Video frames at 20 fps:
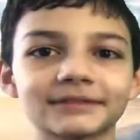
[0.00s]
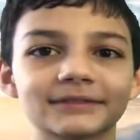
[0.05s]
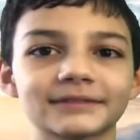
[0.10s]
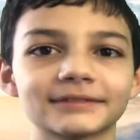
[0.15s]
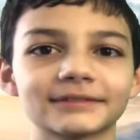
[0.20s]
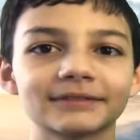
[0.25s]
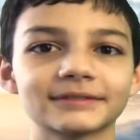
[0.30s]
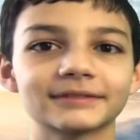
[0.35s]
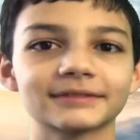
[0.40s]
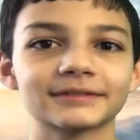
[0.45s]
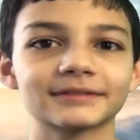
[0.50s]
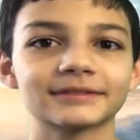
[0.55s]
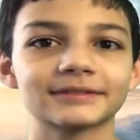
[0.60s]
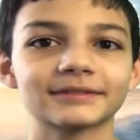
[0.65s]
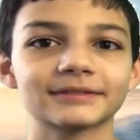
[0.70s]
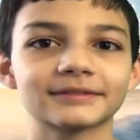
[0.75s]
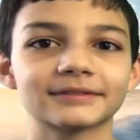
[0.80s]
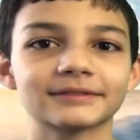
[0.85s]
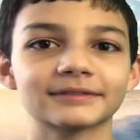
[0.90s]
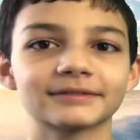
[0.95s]

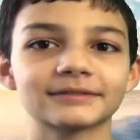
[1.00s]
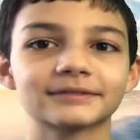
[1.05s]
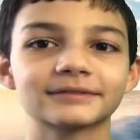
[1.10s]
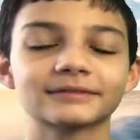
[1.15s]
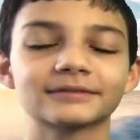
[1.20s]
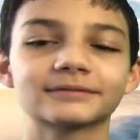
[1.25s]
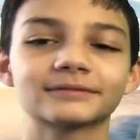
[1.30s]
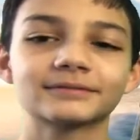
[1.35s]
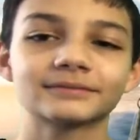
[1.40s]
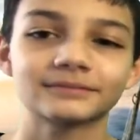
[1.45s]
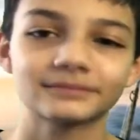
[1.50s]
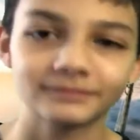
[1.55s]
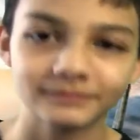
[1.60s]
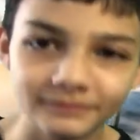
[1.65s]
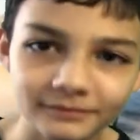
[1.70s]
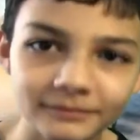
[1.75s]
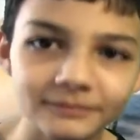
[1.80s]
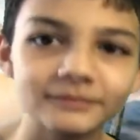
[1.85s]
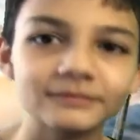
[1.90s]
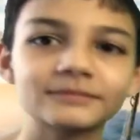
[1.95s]

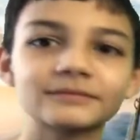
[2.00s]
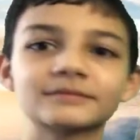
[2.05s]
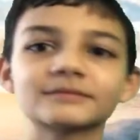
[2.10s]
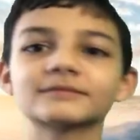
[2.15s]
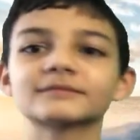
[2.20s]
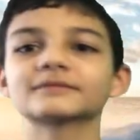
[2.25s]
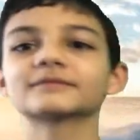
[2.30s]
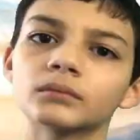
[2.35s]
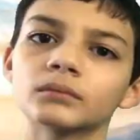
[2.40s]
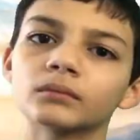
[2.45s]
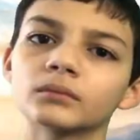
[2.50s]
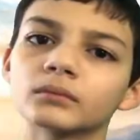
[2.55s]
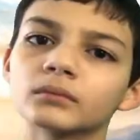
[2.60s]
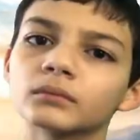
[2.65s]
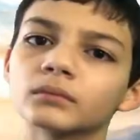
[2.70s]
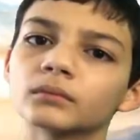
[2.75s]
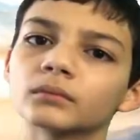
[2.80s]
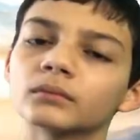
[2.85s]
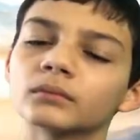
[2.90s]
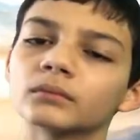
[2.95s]

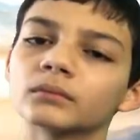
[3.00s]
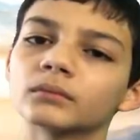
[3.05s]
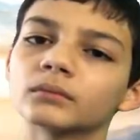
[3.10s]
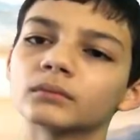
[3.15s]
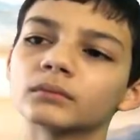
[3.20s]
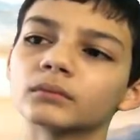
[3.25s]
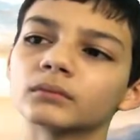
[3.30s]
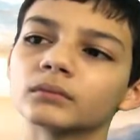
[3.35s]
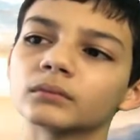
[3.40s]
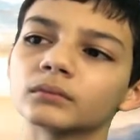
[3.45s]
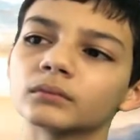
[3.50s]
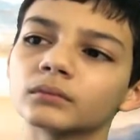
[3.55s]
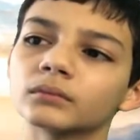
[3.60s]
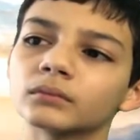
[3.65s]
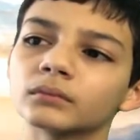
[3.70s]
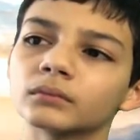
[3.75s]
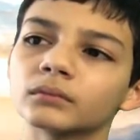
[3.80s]
No words are spoken by the person on screen.